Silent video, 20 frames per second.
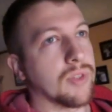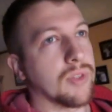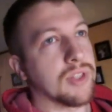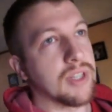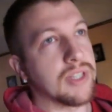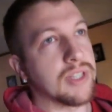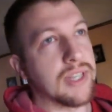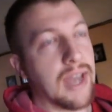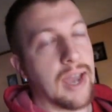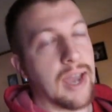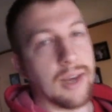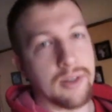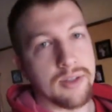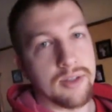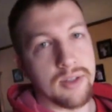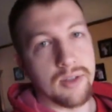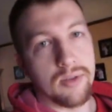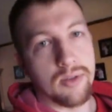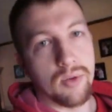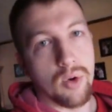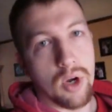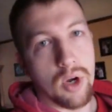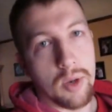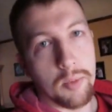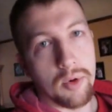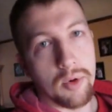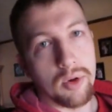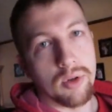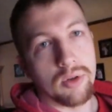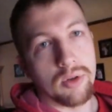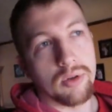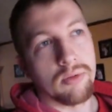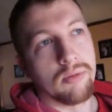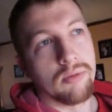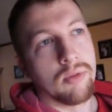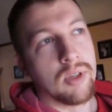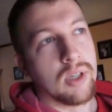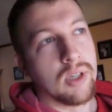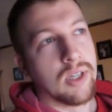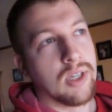syntax and grammar,
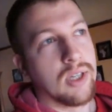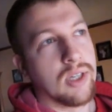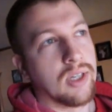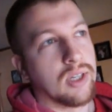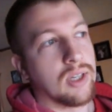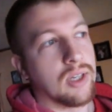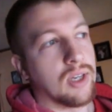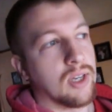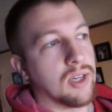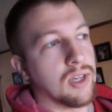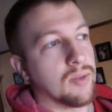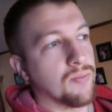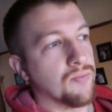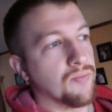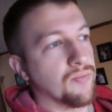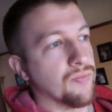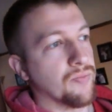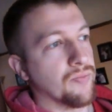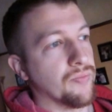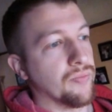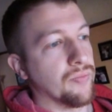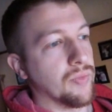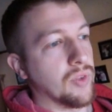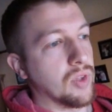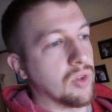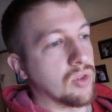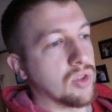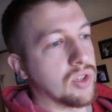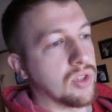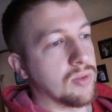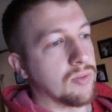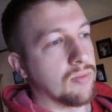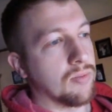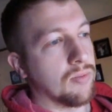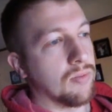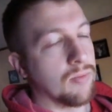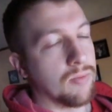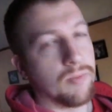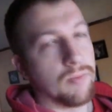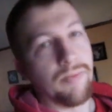and just
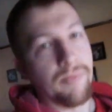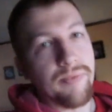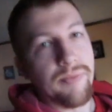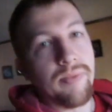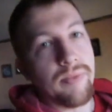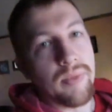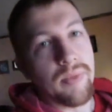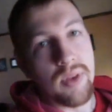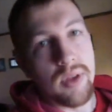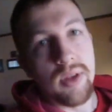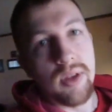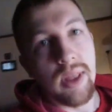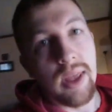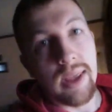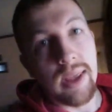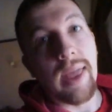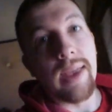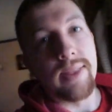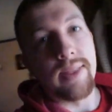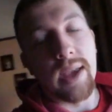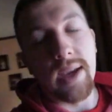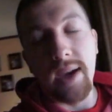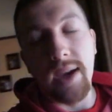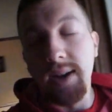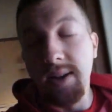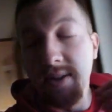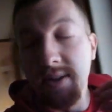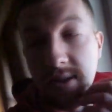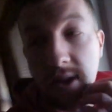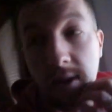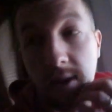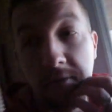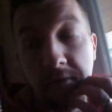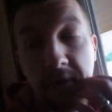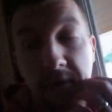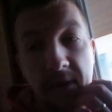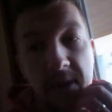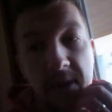that kind of stuff.